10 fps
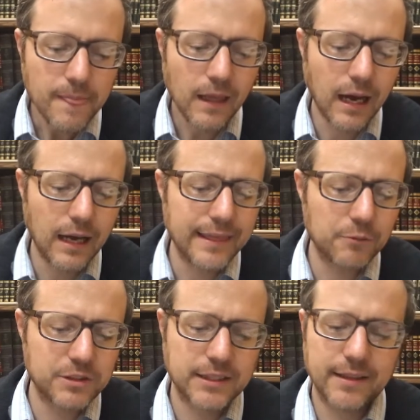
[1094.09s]
Then
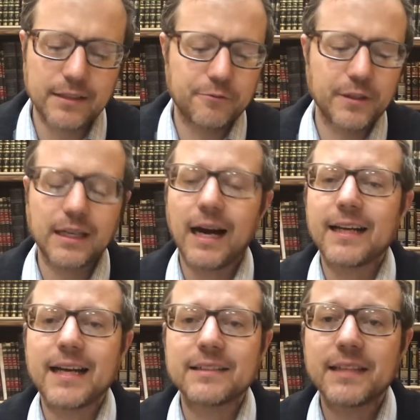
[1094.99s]
we say that if God
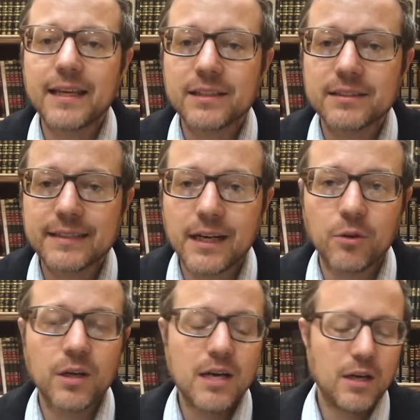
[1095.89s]
hadn't taken us
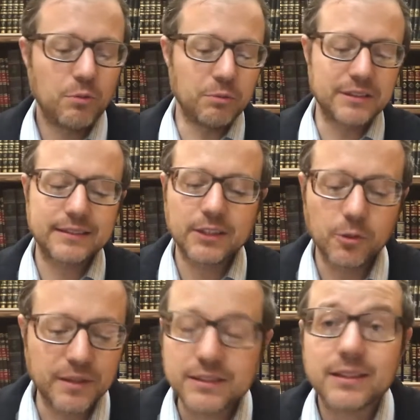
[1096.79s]
out, we would still
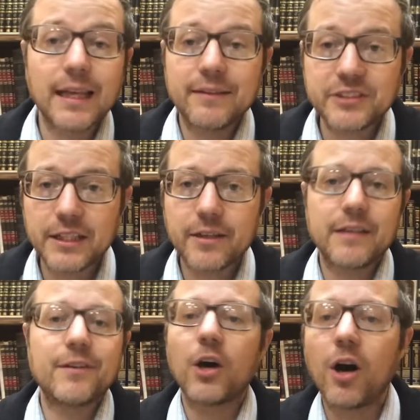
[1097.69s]
be slaves there,
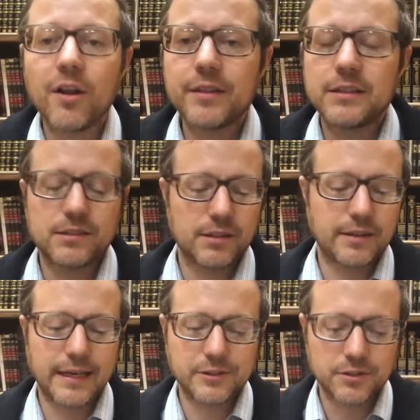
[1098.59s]
even all these
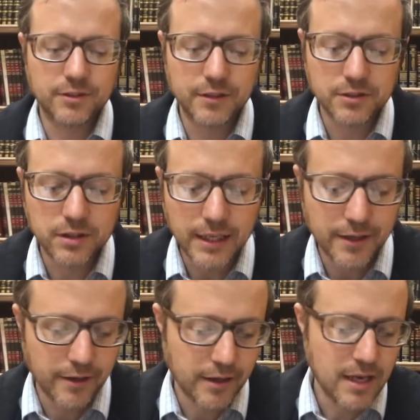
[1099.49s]
thousands of years
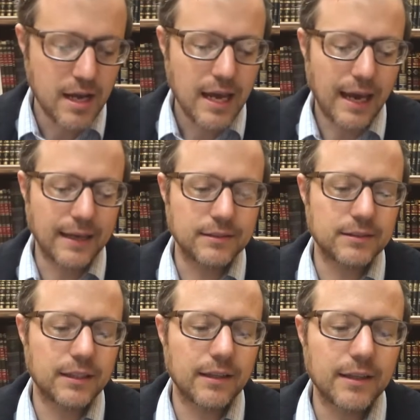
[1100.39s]
later. And
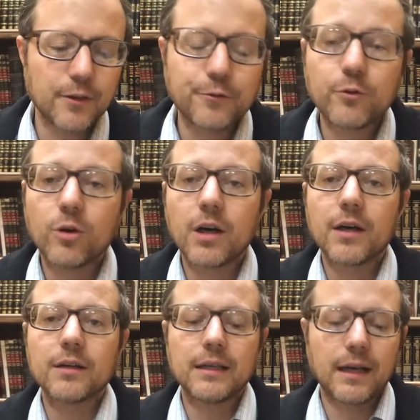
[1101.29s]

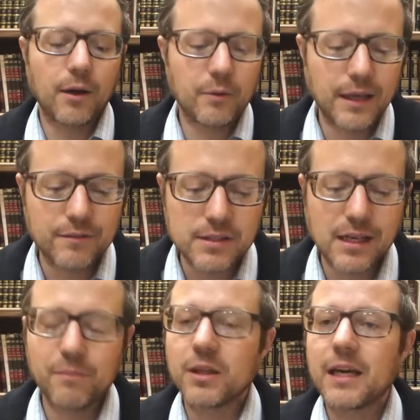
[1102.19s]
therefore, we have this
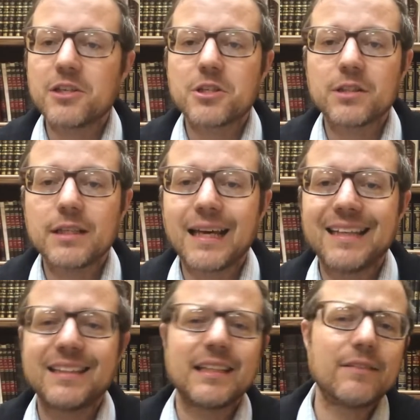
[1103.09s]
obligation
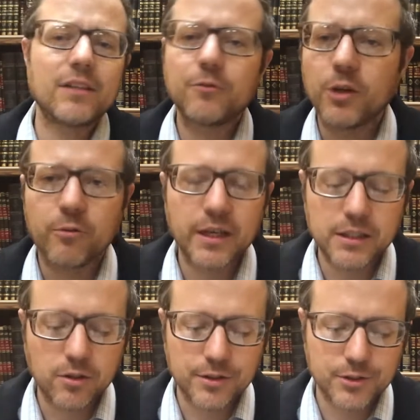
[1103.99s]
tonight that even if we already
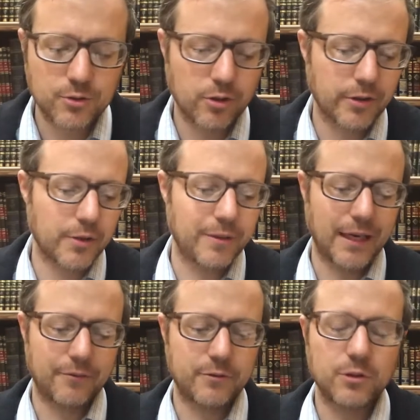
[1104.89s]
know the story, we
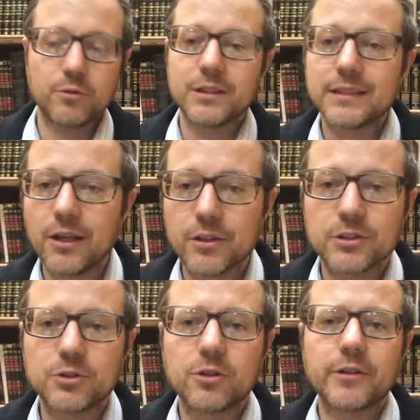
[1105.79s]
have to tell the
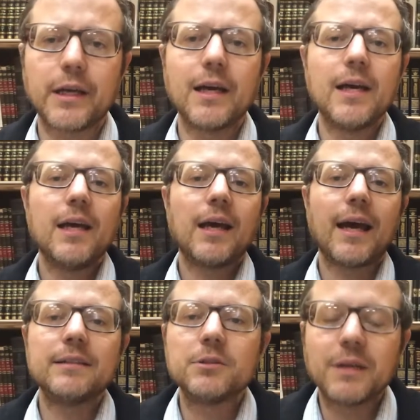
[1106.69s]
story,
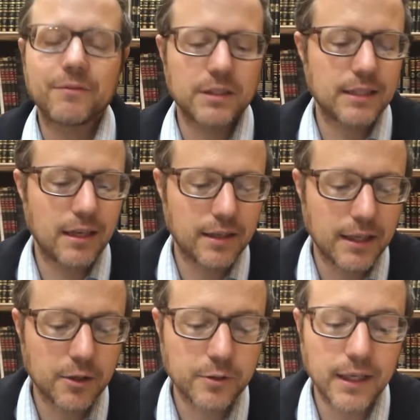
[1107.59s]
and we have to tell it
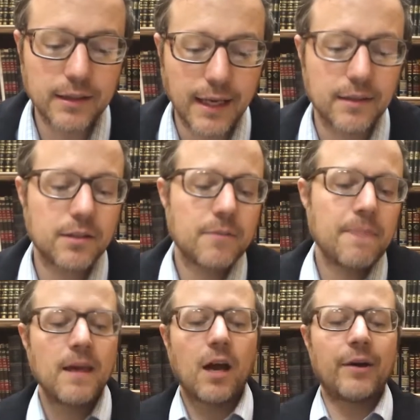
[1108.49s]
at great length.
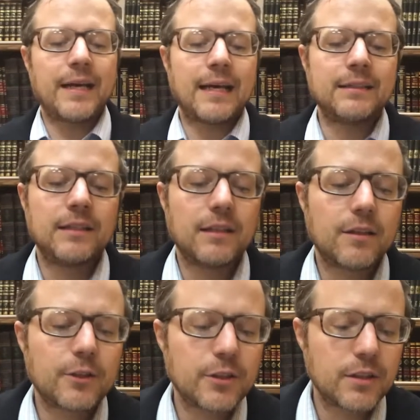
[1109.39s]
All right, and
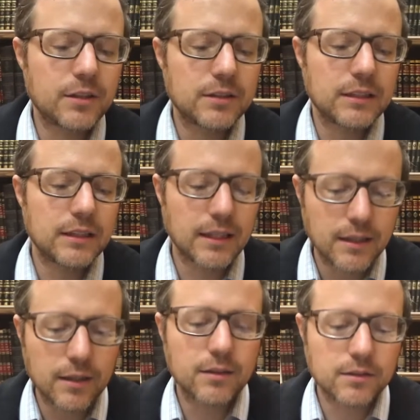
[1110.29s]

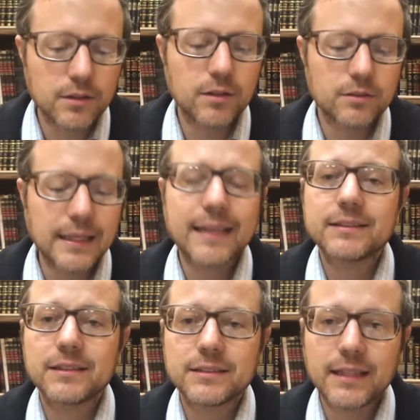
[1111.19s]
the
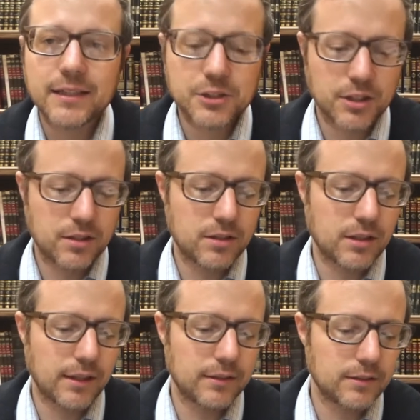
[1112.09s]
next section,
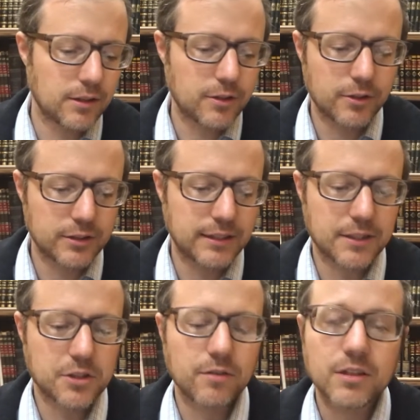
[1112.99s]
the third
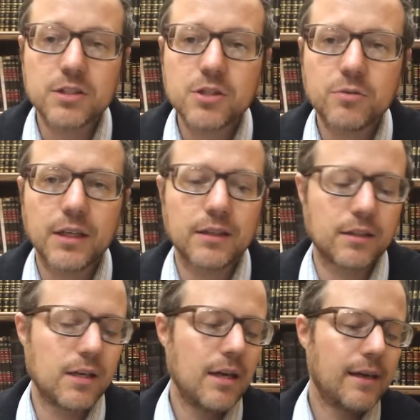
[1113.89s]
section of this unit
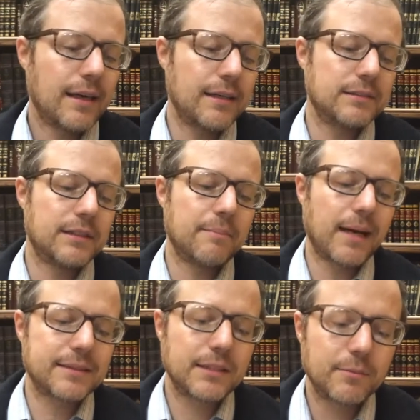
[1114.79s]
is
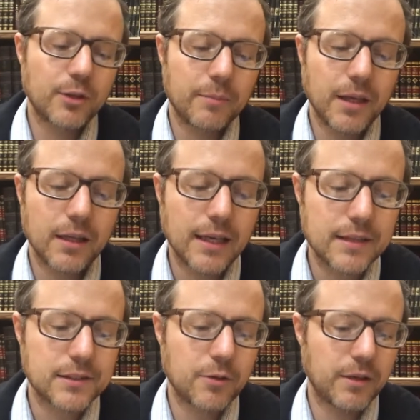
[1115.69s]
Maseh B'Rebbe Eliezer.